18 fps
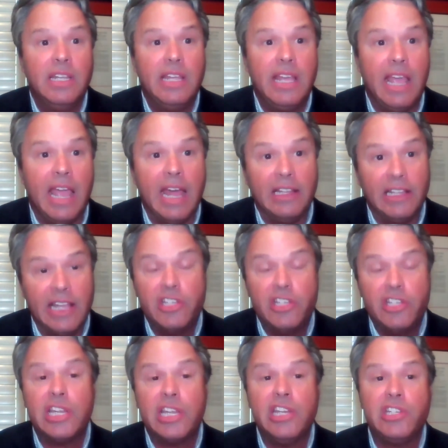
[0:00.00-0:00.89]
And
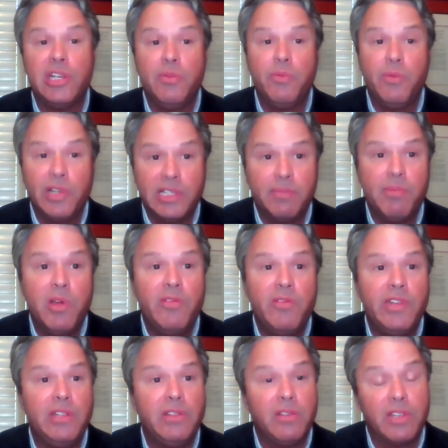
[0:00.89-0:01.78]
legislation was
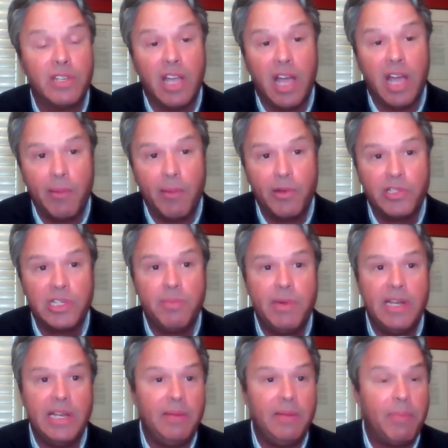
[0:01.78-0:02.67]
moving through the Commerce
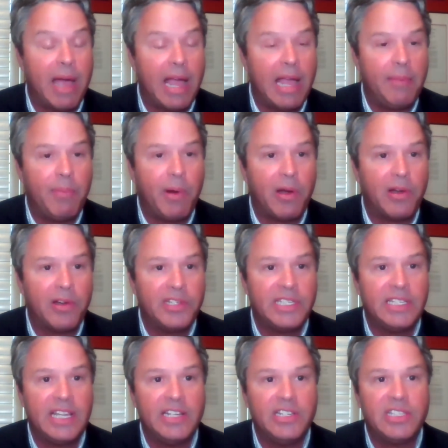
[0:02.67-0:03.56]
Committee,
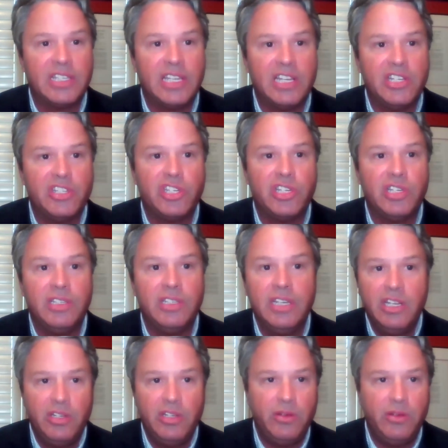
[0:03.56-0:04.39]
bipartisan legislation.